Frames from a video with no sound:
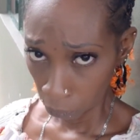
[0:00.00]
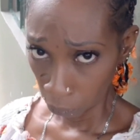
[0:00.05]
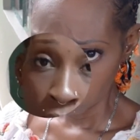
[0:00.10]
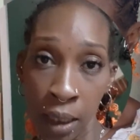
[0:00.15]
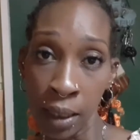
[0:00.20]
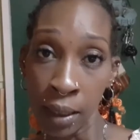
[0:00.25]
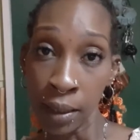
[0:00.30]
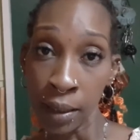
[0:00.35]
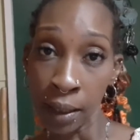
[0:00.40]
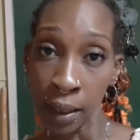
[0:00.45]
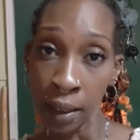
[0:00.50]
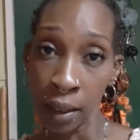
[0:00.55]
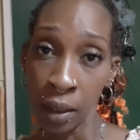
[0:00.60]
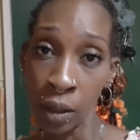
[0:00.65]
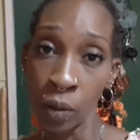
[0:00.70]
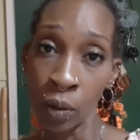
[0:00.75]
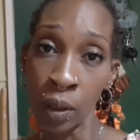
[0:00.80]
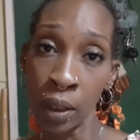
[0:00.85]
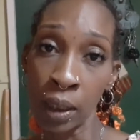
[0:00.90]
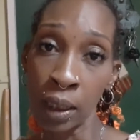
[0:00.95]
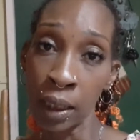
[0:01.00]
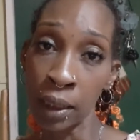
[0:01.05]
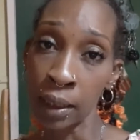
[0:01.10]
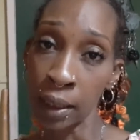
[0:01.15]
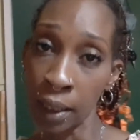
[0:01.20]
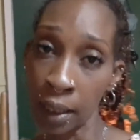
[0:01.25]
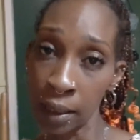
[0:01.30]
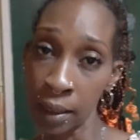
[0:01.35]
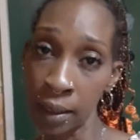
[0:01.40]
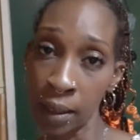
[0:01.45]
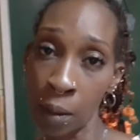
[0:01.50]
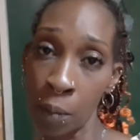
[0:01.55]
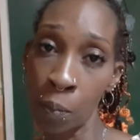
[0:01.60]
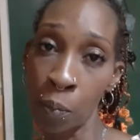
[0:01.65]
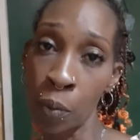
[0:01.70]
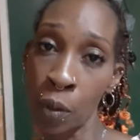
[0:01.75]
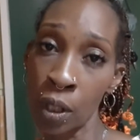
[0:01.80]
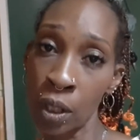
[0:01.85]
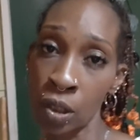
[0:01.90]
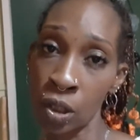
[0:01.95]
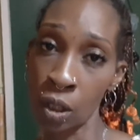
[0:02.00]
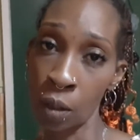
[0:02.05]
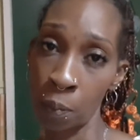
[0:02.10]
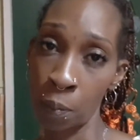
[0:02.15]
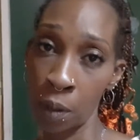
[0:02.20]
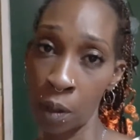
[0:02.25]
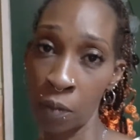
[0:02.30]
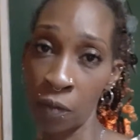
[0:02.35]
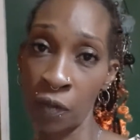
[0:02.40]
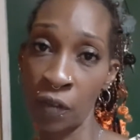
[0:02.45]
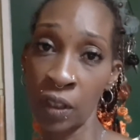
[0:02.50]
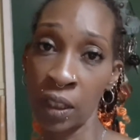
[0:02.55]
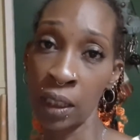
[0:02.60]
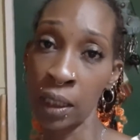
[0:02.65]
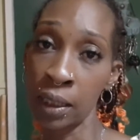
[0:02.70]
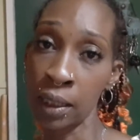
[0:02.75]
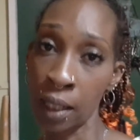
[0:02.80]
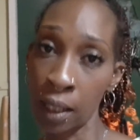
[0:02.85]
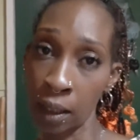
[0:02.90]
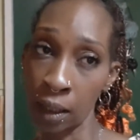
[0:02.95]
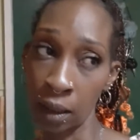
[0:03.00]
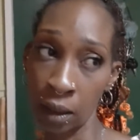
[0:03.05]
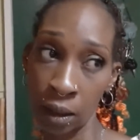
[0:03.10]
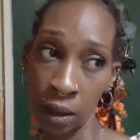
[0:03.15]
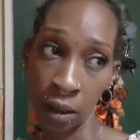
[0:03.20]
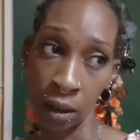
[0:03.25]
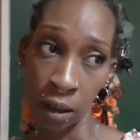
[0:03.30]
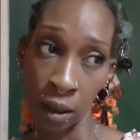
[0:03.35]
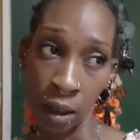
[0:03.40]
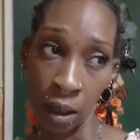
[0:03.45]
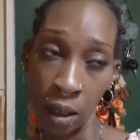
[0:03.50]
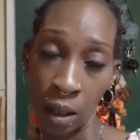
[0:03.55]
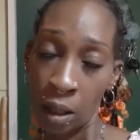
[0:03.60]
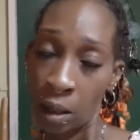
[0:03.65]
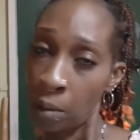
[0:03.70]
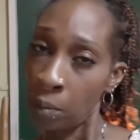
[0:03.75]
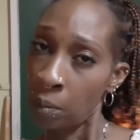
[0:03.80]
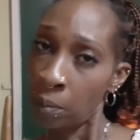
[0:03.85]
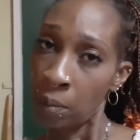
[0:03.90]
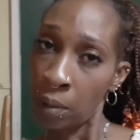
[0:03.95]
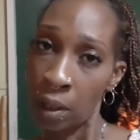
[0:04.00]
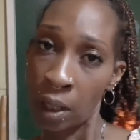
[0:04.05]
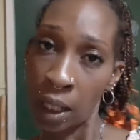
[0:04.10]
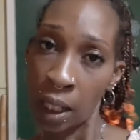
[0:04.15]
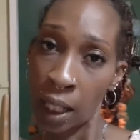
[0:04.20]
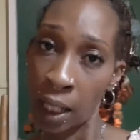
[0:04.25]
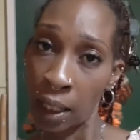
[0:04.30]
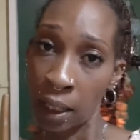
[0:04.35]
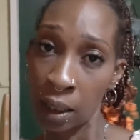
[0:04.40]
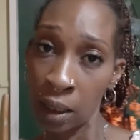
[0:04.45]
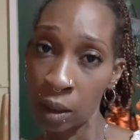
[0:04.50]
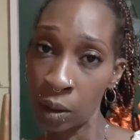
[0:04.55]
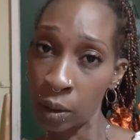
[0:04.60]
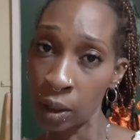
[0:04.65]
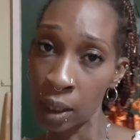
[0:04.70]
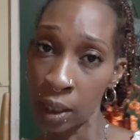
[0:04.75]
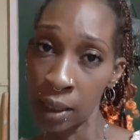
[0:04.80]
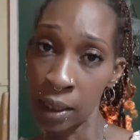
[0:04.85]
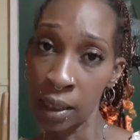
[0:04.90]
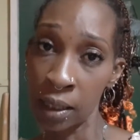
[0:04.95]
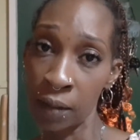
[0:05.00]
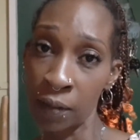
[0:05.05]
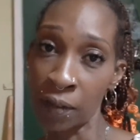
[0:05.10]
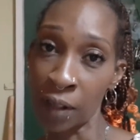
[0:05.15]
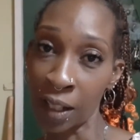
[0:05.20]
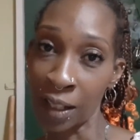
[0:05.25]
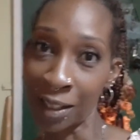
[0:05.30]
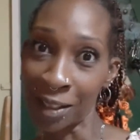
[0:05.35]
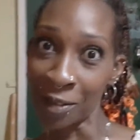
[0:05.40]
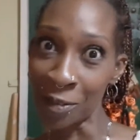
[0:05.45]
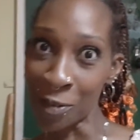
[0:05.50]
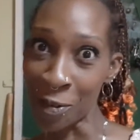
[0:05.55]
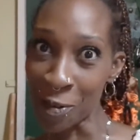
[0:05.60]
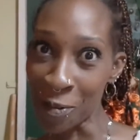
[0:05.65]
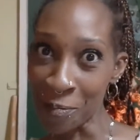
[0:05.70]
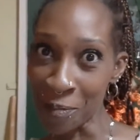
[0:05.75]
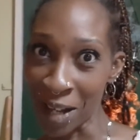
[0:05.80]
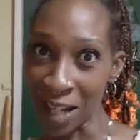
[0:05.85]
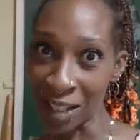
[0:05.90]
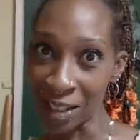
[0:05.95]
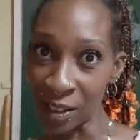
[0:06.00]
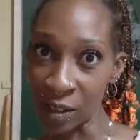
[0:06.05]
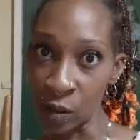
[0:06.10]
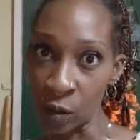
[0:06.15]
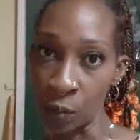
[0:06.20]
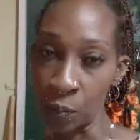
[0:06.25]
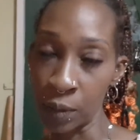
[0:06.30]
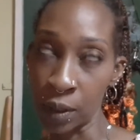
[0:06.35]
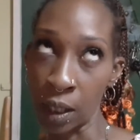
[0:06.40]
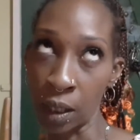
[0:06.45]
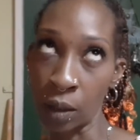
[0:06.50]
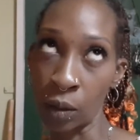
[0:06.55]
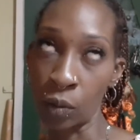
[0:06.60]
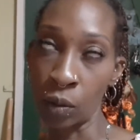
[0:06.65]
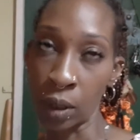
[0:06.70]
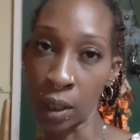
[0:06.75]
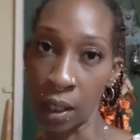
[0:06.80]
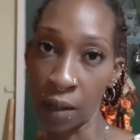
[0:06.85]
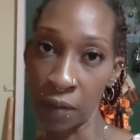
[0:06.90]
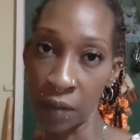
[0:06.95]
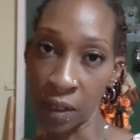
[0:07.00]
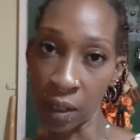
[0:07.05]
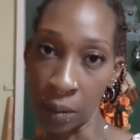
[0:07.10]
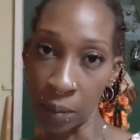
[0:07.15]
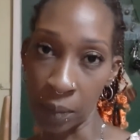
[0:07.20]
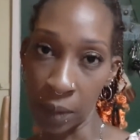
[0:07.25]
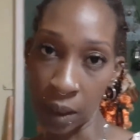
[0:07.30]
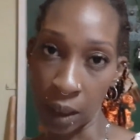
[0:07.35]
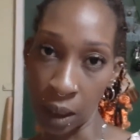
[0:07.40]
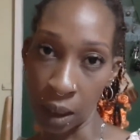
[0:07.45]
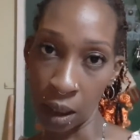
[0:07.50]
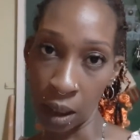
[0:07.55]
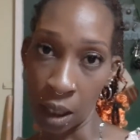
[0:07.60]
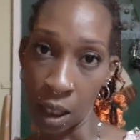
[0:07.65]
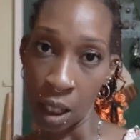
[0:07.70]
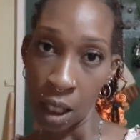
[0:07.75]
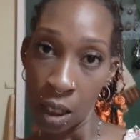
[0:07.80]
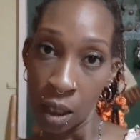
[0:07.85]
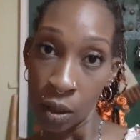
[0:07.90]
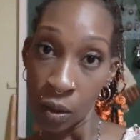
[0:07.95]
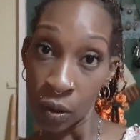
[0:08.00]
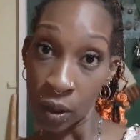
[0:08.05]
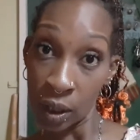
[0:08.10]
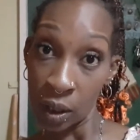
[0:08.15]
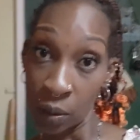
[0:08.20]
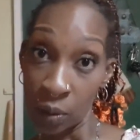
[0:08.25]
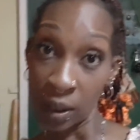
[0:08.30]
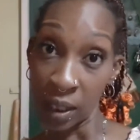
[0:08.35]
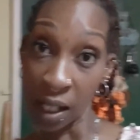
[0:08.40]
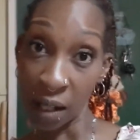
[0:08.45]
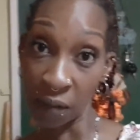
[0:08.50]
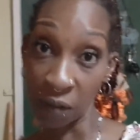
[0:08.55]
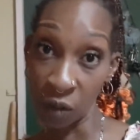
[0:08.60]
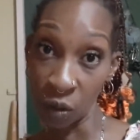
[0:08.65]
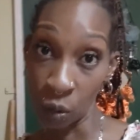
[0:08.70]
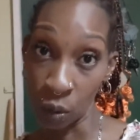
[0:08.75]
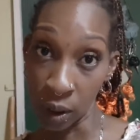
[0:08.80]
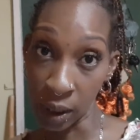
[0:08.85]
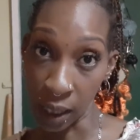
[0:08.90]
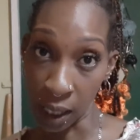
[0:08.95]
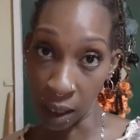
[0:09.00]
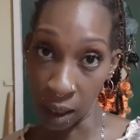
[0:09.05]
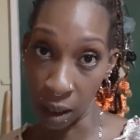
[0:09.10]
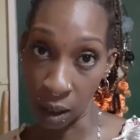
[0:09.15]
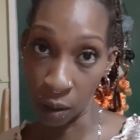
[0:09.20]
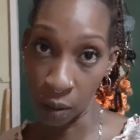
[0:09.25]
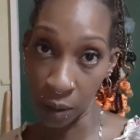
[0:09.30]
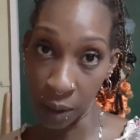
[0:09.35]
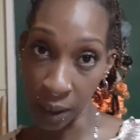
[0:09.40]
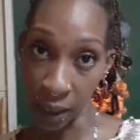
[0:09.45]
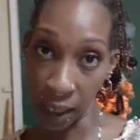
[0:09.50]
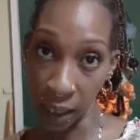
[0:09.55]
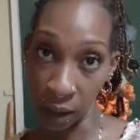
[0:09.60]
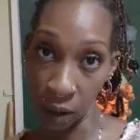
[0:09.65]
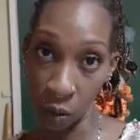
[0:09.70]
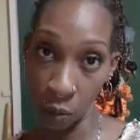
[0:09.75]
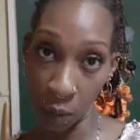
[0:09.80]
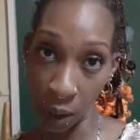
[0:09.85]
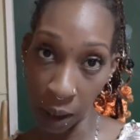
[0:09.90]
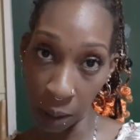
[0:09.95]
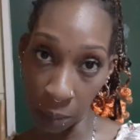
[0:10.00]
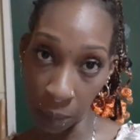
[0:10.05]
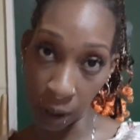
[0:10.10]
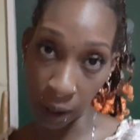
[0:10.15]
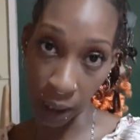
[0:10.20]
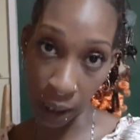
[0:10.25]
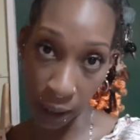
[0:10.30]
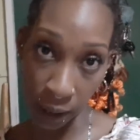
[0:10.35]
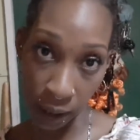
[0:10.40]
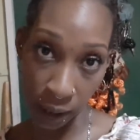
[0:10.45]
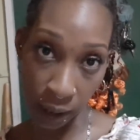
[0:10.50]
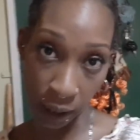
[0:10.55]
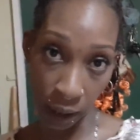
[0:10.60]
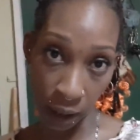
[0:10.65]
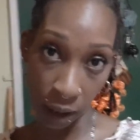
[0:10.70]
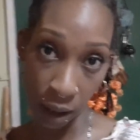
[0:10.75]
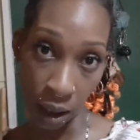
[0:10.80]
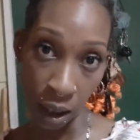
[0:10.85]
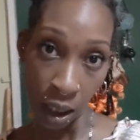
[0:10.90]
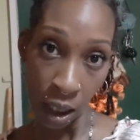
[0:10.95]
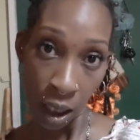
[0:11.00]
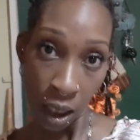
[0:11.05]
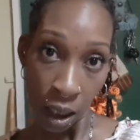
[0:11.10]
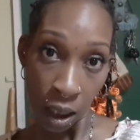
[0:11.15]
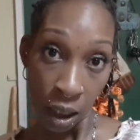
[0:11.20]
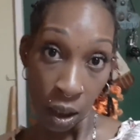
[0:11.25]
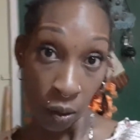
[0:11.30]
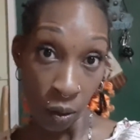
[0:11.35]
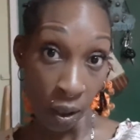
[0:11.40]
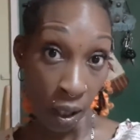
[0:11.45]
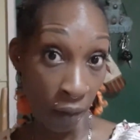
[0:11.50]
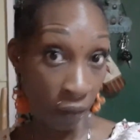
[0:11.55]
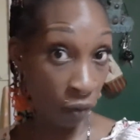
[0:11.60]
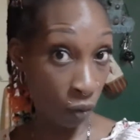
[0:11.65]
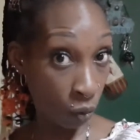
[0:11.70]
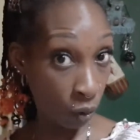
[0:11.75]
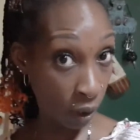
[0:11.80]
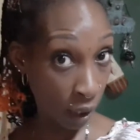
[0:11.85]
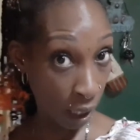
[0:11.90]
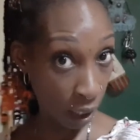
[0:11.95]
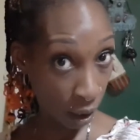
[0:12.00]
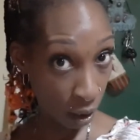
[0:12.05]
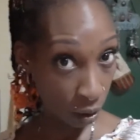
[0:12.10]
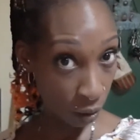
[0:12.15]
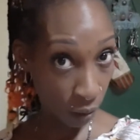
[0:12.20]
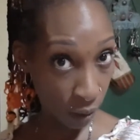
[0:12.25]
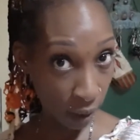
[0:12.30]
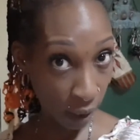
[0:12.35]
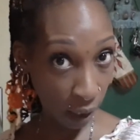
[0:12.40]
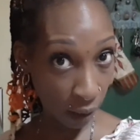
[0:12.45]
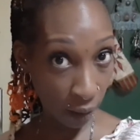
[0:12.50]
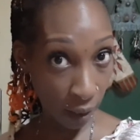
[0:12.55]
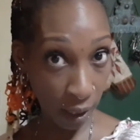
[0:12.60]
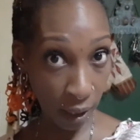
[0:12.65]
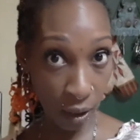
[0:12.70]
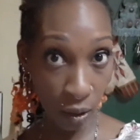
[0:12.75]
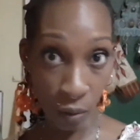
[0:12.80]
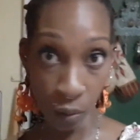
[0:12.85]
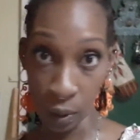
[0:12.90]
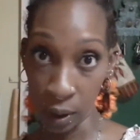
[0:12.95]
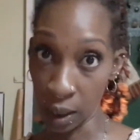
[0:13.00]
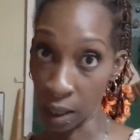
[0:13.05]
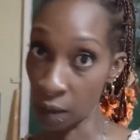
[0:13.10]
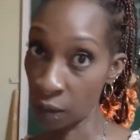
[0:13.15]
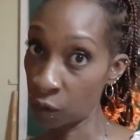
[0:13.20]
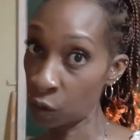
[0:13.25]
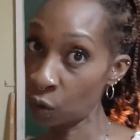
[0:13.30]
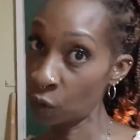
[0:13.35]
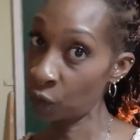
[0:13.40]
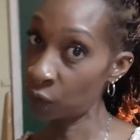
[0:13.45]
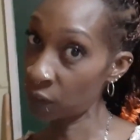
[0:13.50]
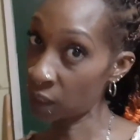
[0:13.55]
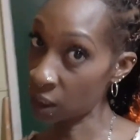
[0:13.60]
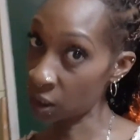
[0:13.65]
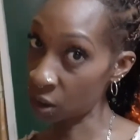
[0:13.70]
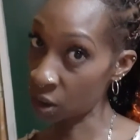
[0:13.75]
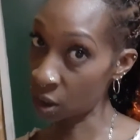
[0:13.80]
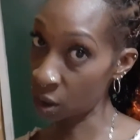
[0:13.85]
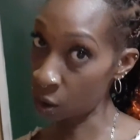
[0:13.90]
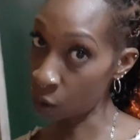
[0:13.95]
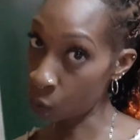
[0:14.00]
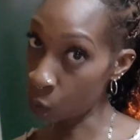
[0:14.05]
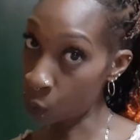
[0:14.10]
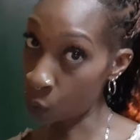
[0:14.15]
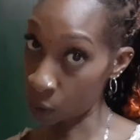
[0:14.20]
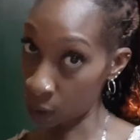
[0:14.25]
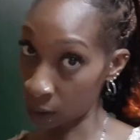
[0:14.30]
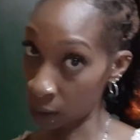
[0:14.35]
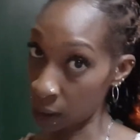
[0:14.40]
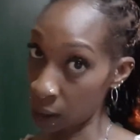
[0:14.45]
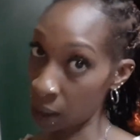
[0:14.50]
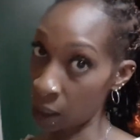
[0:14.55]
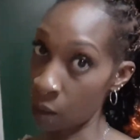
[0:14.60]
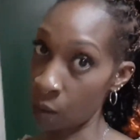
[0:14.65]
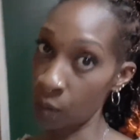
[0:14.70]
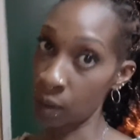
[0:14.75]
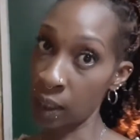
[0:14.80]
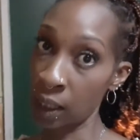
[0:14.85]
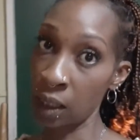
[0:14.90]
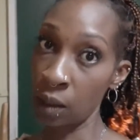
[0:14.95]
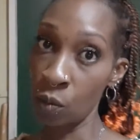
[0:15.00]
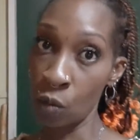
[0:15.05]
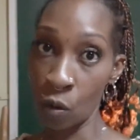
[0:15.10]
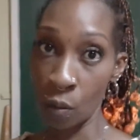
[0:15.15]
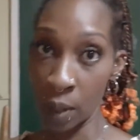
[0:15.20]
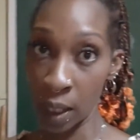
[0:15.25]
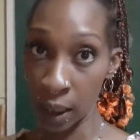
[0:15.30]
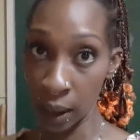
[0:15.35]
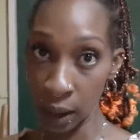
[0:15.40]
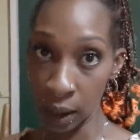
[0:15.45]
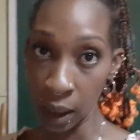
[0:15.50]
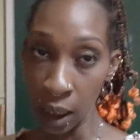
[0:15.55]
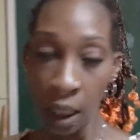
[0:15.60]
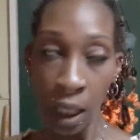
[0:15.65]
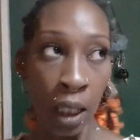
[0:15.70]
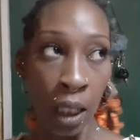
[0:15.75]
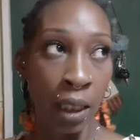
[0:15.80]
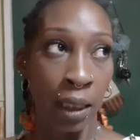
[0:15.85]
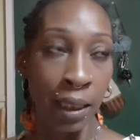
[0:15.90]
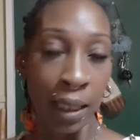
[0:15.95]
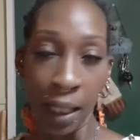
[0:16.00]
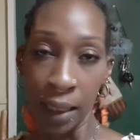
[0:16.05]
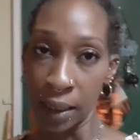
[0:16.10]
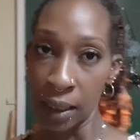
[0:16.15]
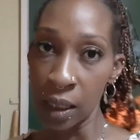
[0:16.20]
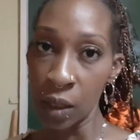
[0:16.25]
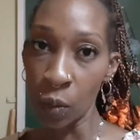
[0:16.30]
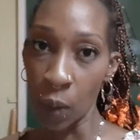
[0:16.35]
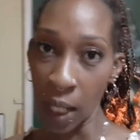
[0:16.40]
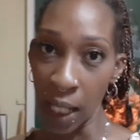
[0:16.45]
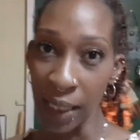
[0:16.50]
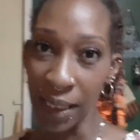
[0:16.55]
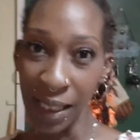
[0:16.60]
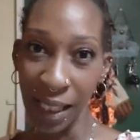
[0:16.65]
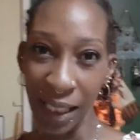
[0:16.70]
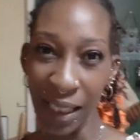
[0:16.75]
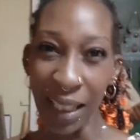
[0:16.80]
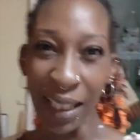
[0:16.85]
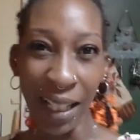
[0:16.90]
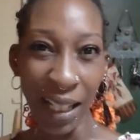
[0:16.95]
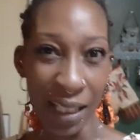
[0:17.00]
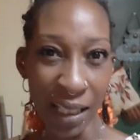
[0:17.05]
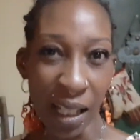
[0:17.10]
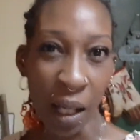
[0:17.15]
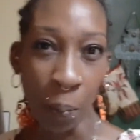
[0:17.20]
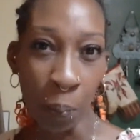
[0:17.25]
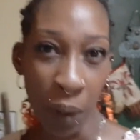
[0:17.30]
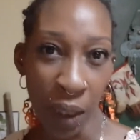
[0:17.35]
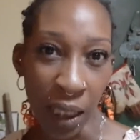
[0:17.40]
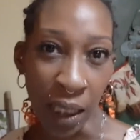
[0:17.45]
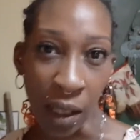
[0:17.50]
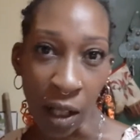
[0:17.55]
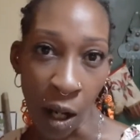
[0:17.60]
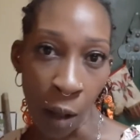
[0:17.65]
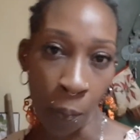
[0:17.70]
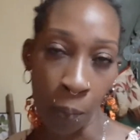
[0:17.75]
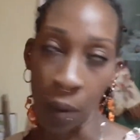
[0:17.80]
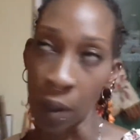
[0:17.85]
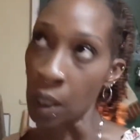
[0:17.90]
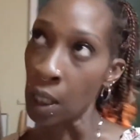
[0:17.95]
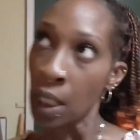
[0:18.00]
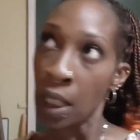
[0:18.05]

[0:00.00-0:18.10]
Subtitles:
He say he going there to get some pressure pump for the tank. But I go and see if I could warm my soup tank would have something. So you know it have no tank outside, don't mind me dancing. You know it have no tank outside, right? So it have no flushing or water in the house at the moment. That is why I tell you, get a peak up.